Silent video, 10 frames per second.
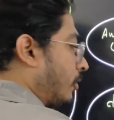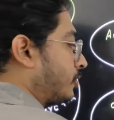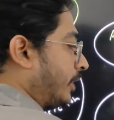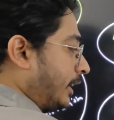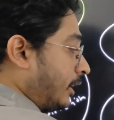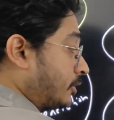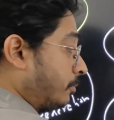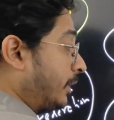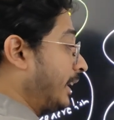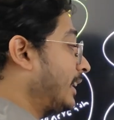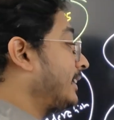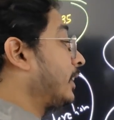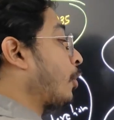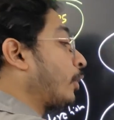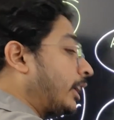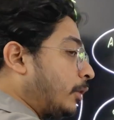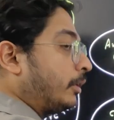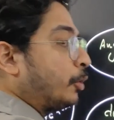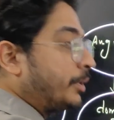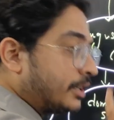also, but here they are talking
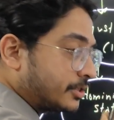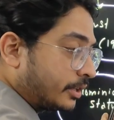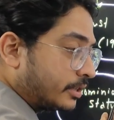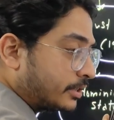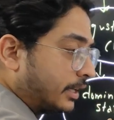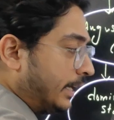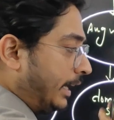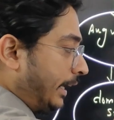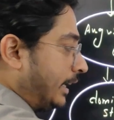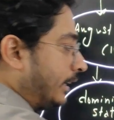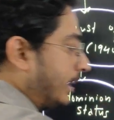about dominion status. Here